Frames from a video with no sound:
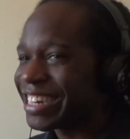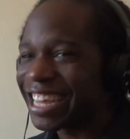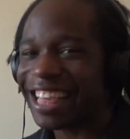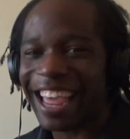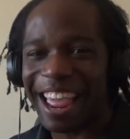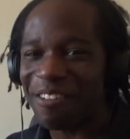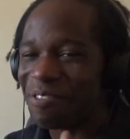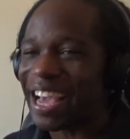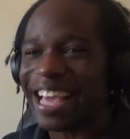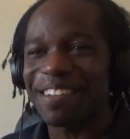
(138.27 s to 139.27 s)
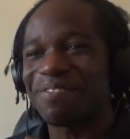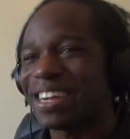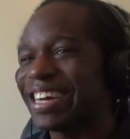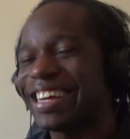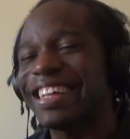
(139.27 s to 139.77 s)
I can't wait,
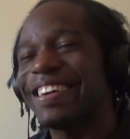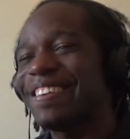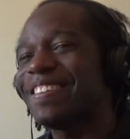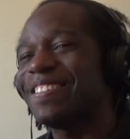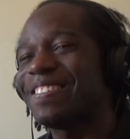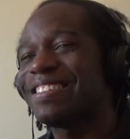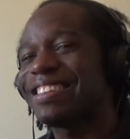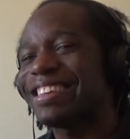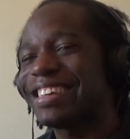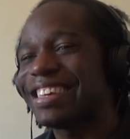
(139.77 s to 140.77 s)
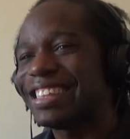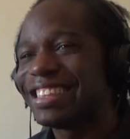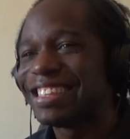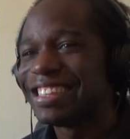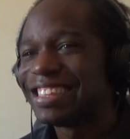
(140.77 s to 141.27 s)
bro. Oh
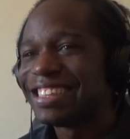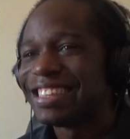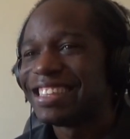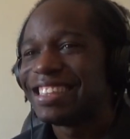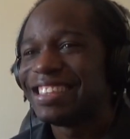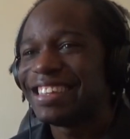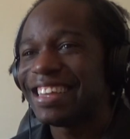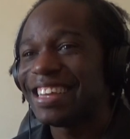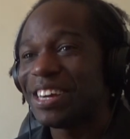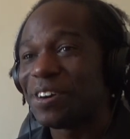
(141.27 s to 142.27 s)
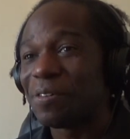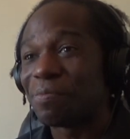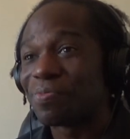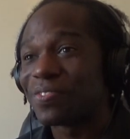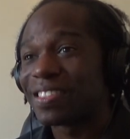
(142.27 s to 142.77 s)
shit.
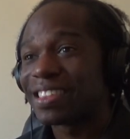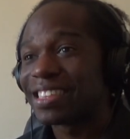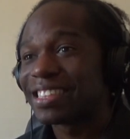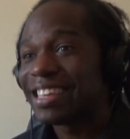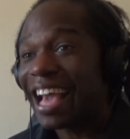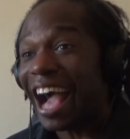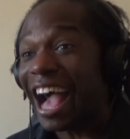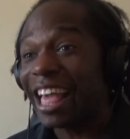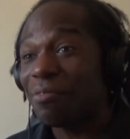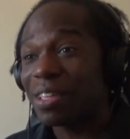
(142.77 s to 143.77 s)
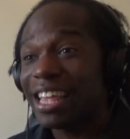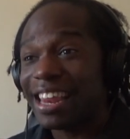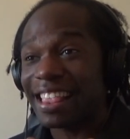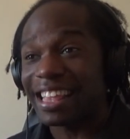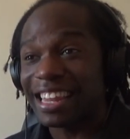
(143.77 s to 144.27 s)
Damn. I am getting
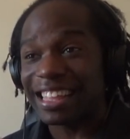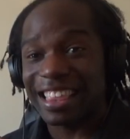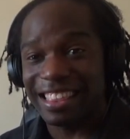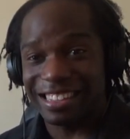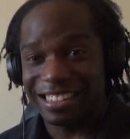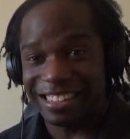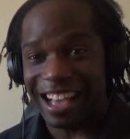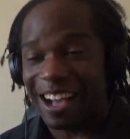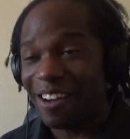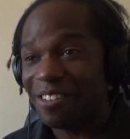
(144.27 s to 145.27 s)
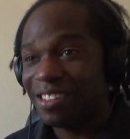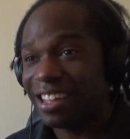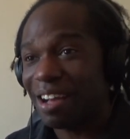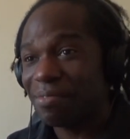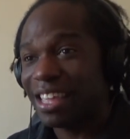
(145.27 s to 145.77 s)
that deluxe edition,
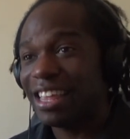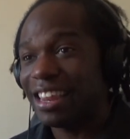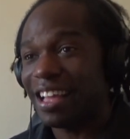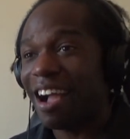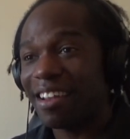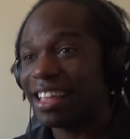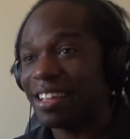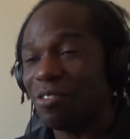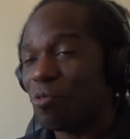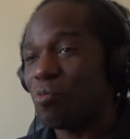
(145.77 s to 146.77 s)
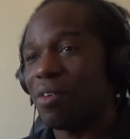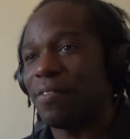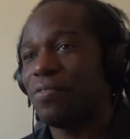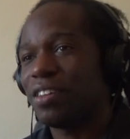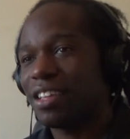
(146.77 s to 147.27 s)
y'all. I'm getting it. I already. Oh
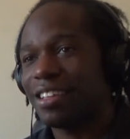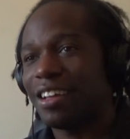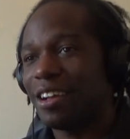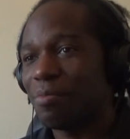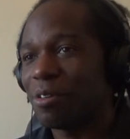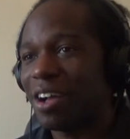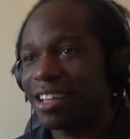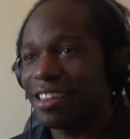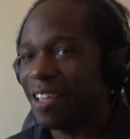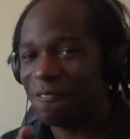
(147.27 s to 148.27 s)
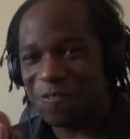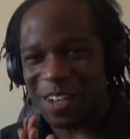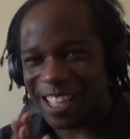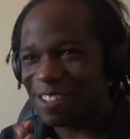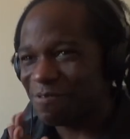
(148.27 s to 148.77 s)
my fucking god, bro! I cannot
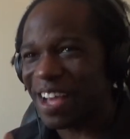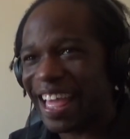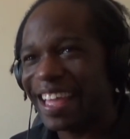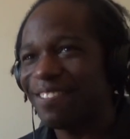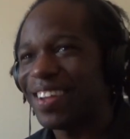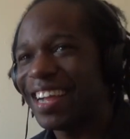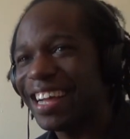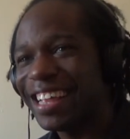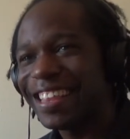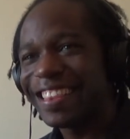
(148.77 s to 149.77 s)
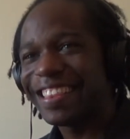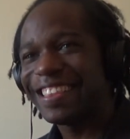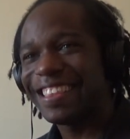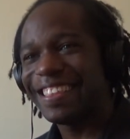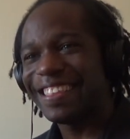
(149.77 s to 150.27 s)
fucking wait, All The
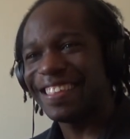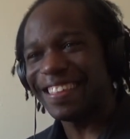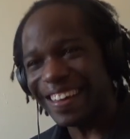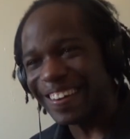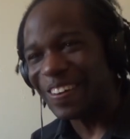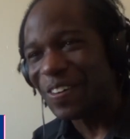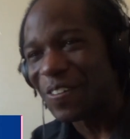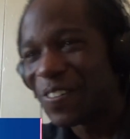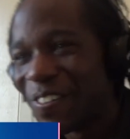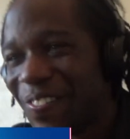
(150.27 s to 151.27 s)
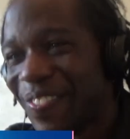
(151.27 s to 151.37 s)
players. Yo,